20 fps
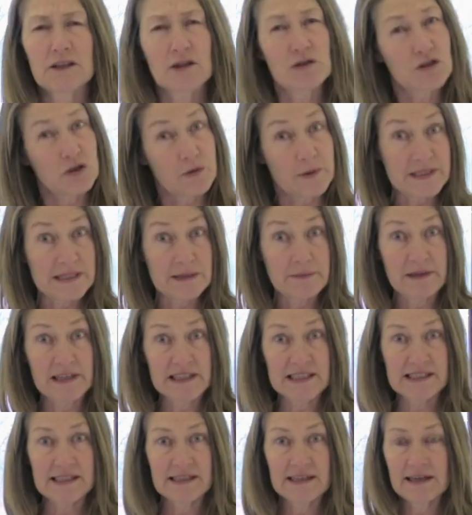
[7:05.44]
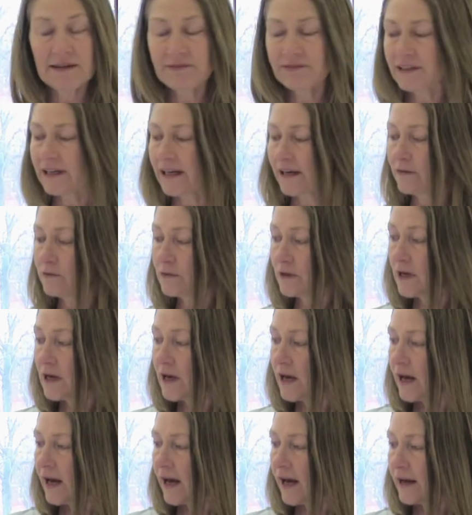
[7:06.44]
good 20 minutes in the oven now.
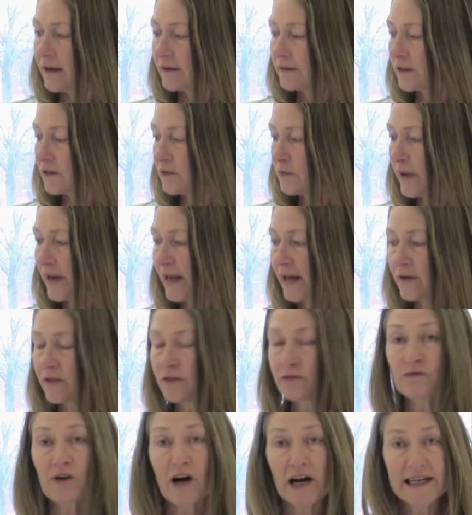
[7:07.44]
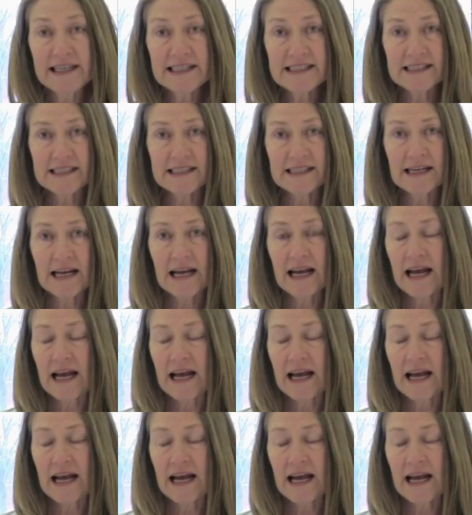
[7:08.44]
I'm going to weigh out the rice.